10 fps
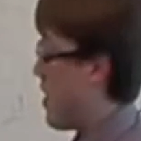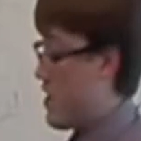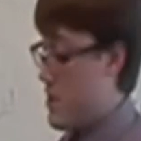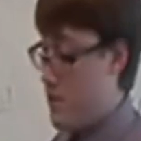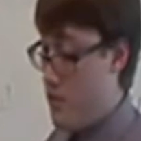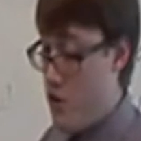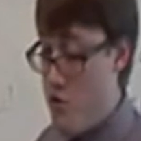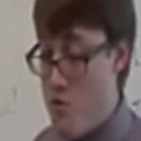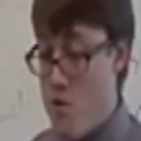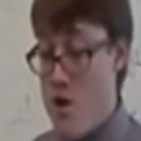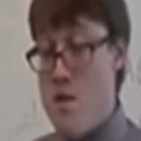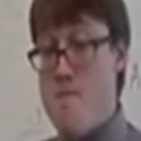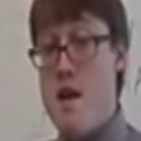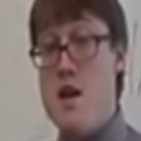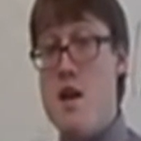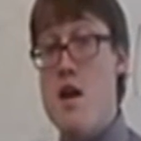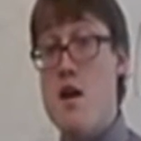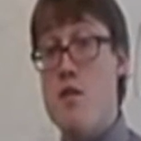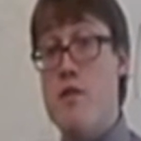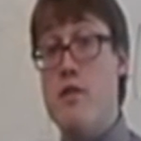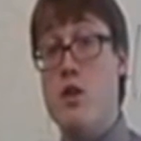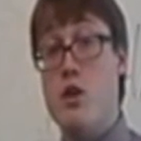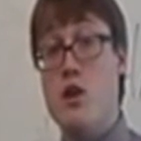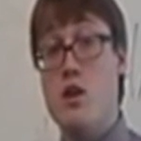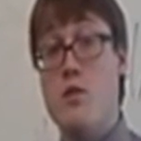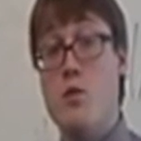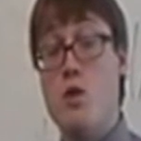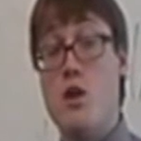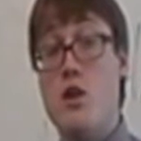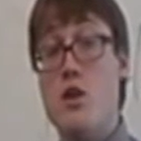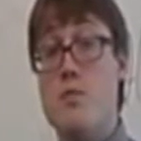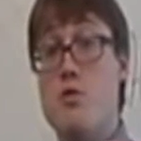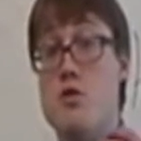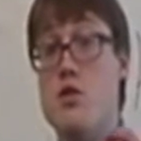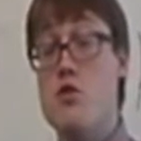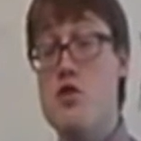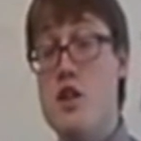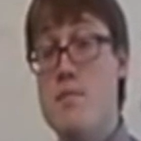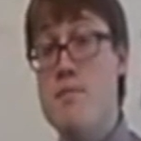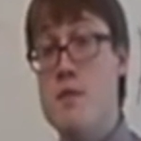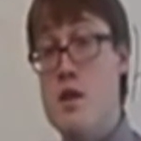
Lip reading: Some of you may have heard of a work called the Proslogium